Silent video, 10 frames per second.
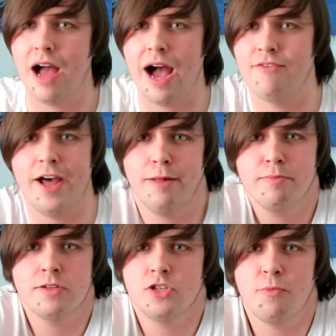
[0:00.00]
I've
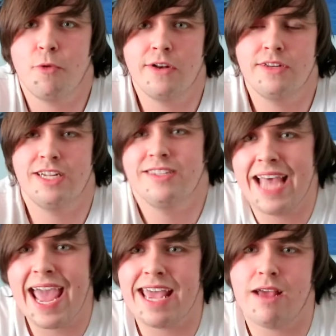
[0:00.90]
helped someone
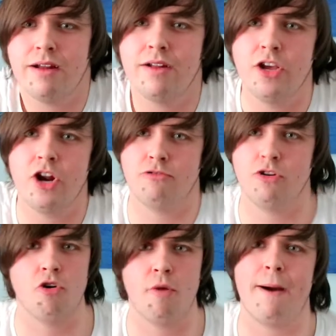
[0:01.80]
today, you know,
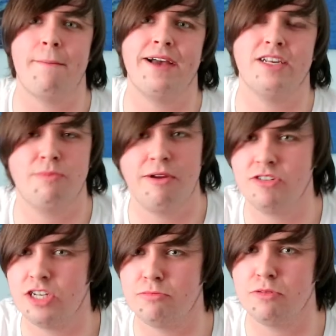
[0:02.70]
talk about my
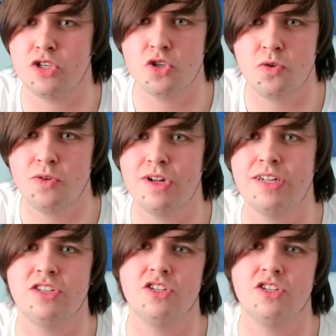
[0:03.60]
experiences with school and